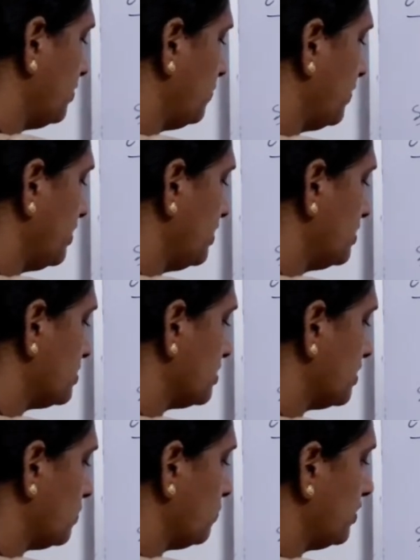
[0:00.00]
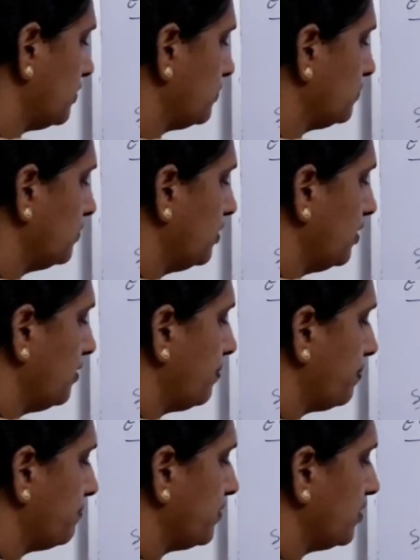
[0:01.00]
y is equal to
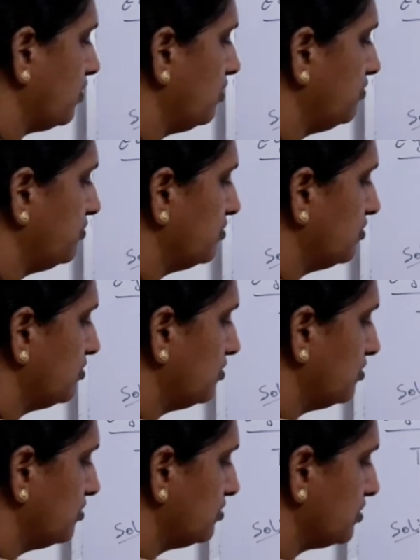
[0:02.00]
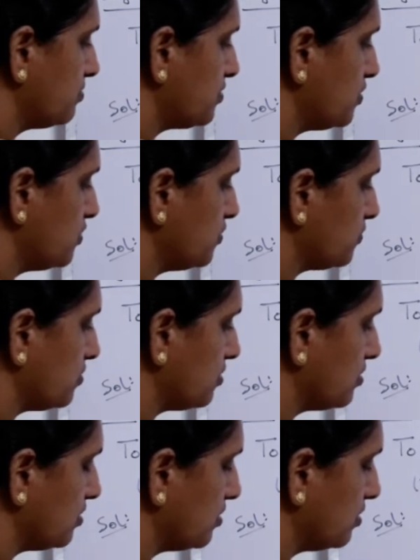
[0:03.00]
p of, substitute.
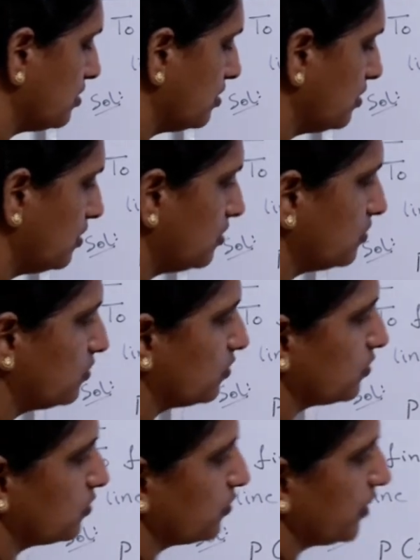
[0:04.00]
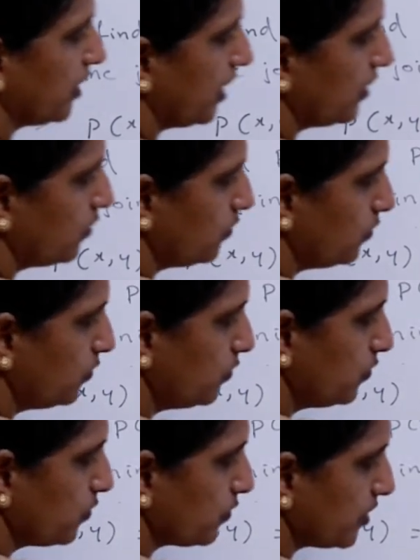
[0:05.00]
Those who can
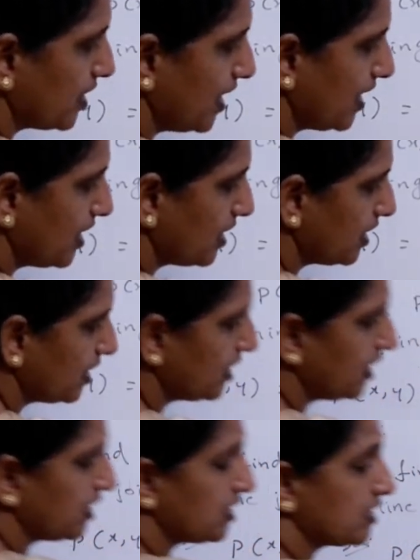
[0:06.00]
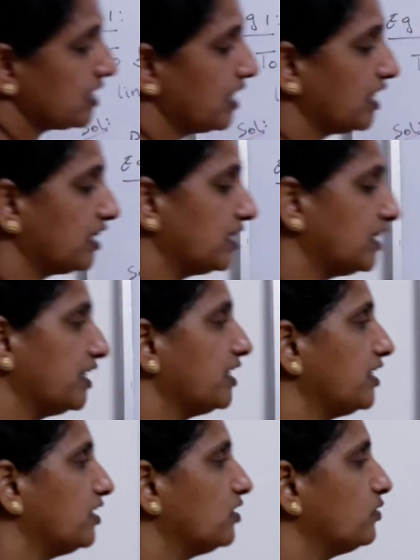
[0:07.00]
do it directly. There is nothing
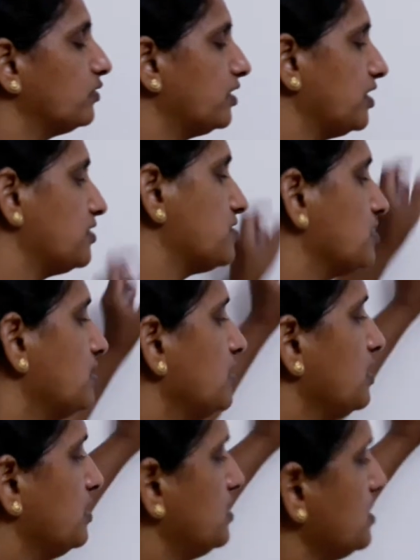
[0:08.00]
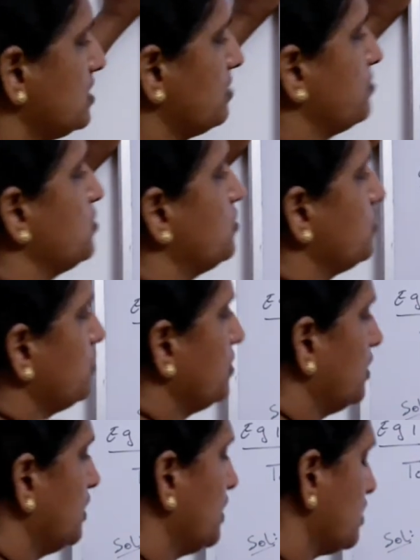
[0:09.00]
here to teach. Just substituting
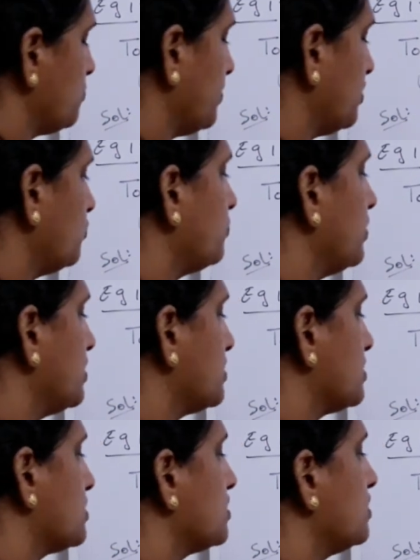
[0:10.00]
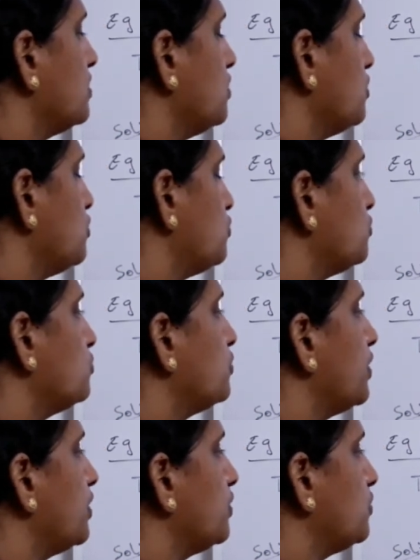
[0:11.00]
in the respective places. 2
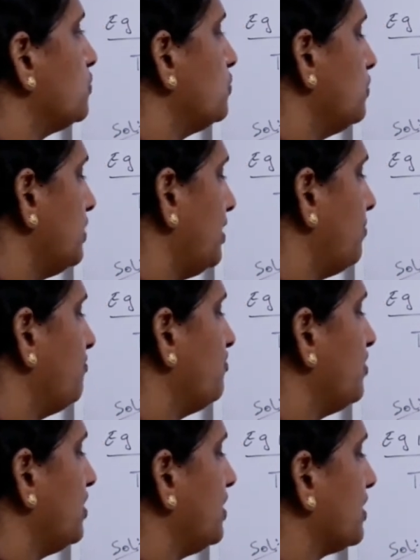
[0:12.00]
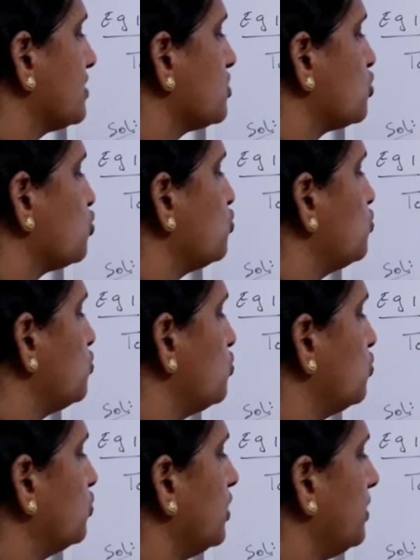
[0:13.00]
into m1
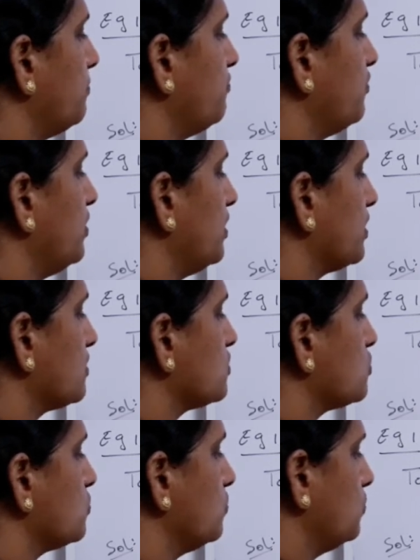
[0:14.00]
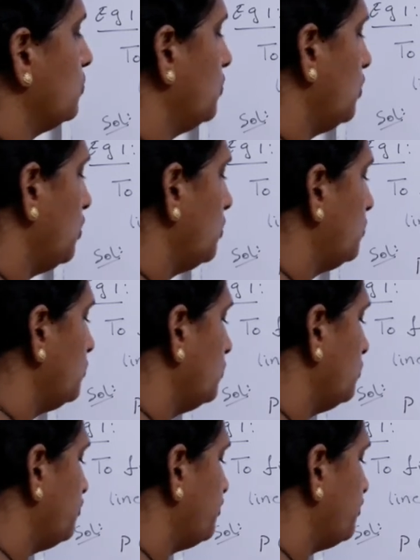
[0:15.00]
x2, m1 x2, 2